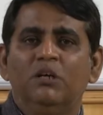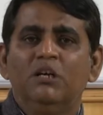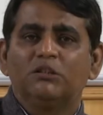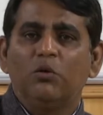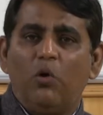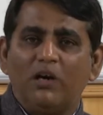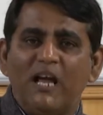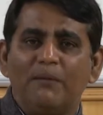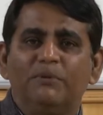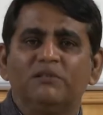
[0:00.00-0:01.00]
So what
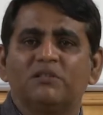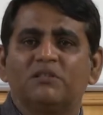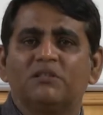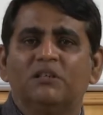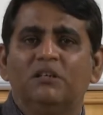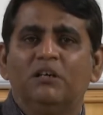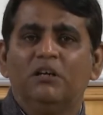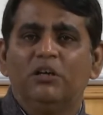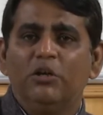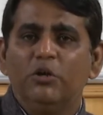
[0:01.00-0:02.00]
happens,
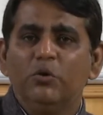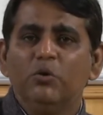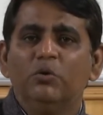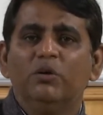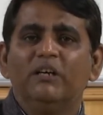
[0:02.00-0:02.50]
you